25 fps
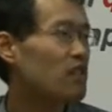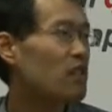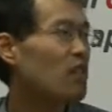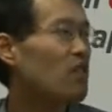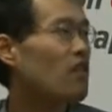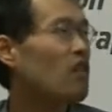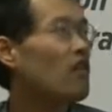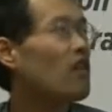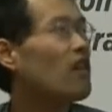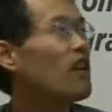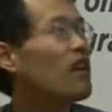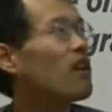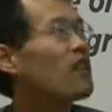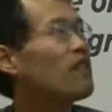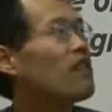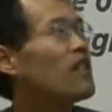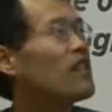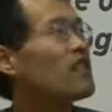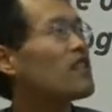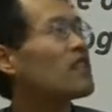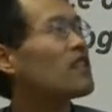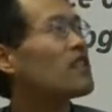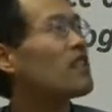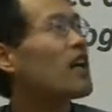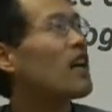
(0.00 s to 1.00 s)
So
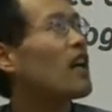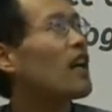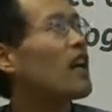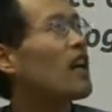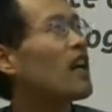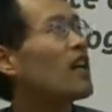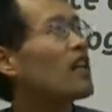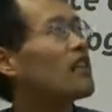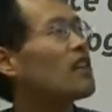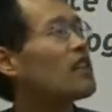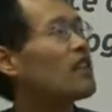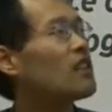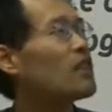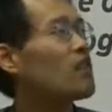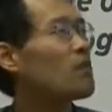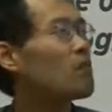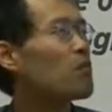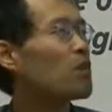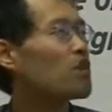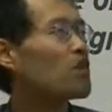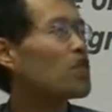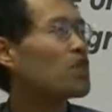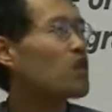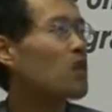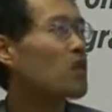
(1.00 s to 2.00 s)
this
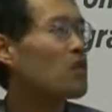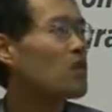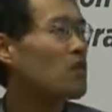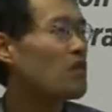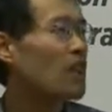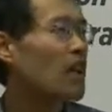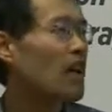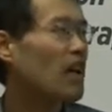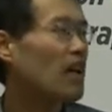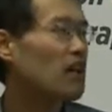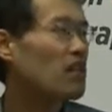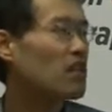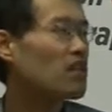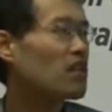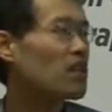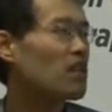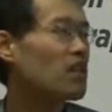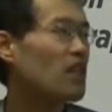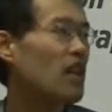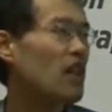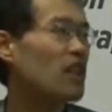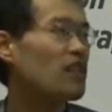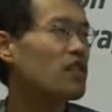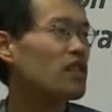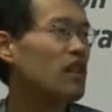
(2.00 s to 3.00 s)
decomposition works
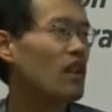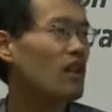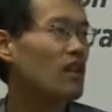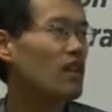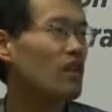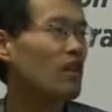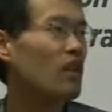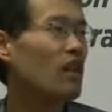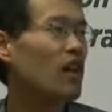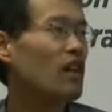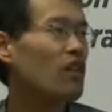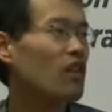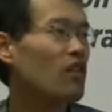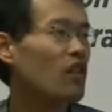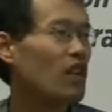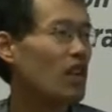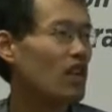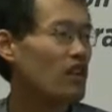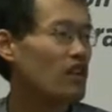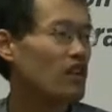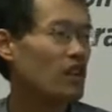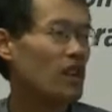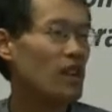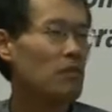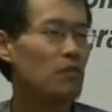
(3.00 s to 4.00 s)
Gaussian or
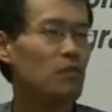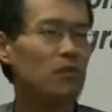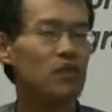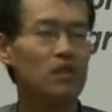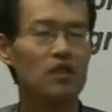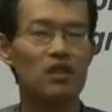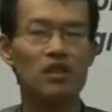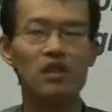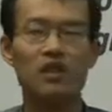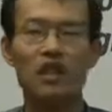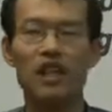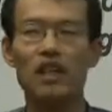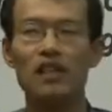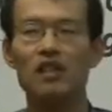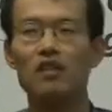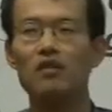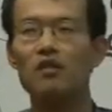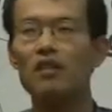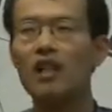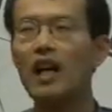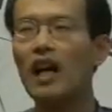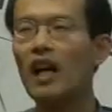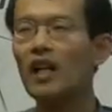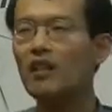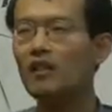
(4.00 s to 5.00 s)
non-Gaussian input state
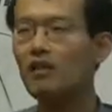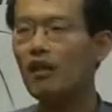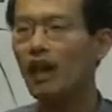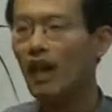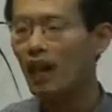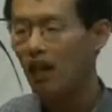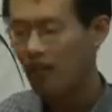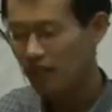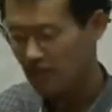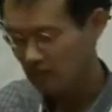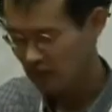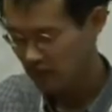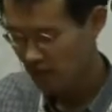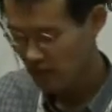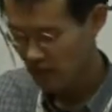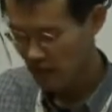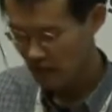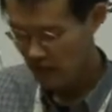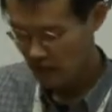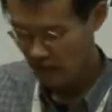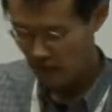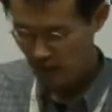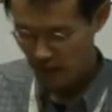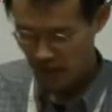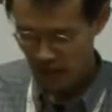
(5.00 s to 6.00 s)
as well.
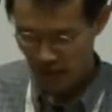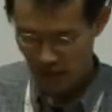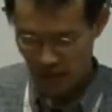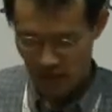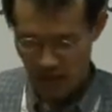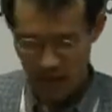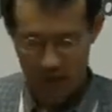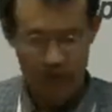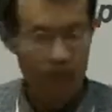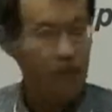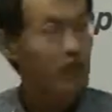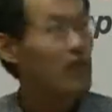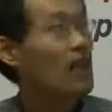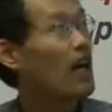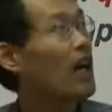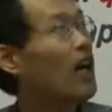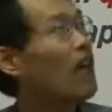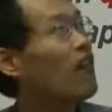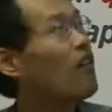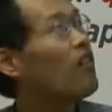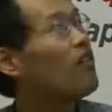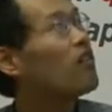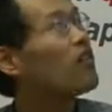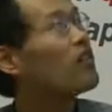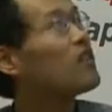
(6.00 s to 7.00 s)

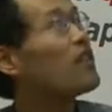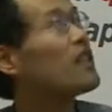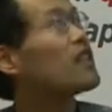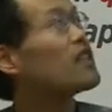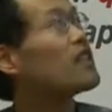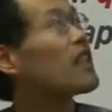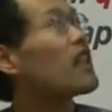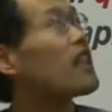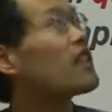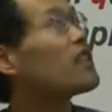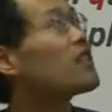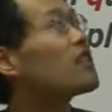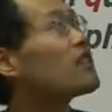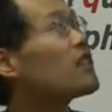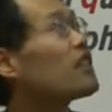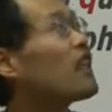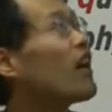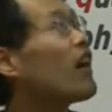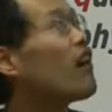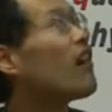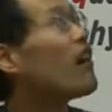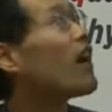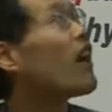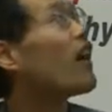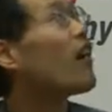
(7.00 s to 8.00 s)
Now let us
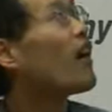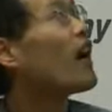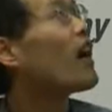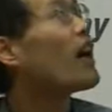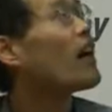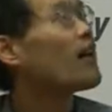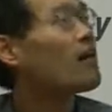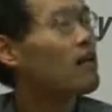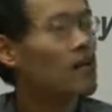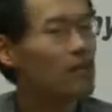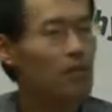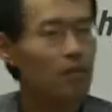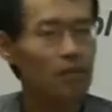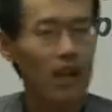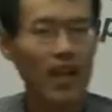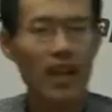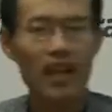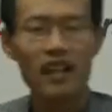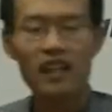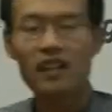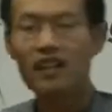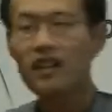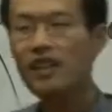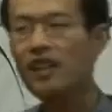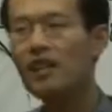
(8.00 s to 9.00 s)
tell our
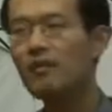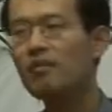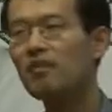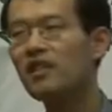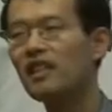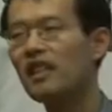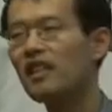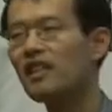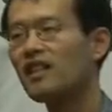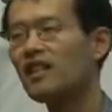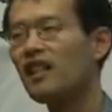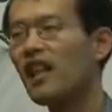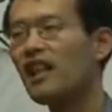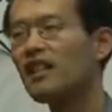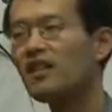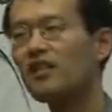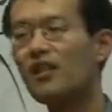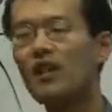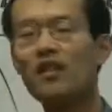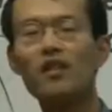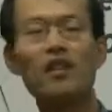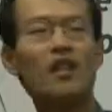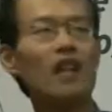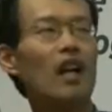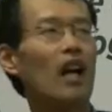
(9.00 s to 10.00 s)
main
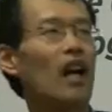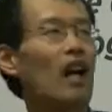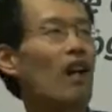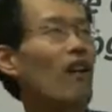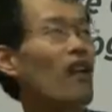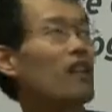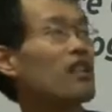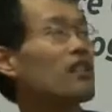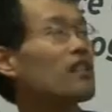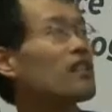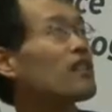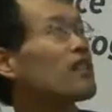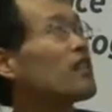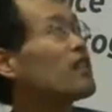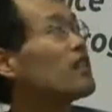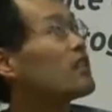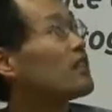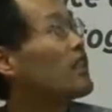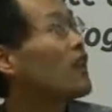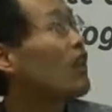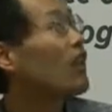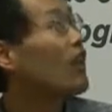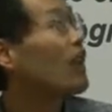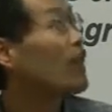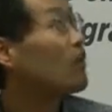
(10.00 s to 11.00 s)
implication, our
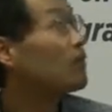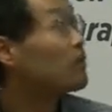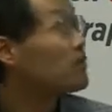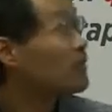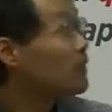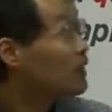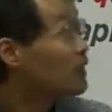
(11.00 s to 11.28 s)
theorem.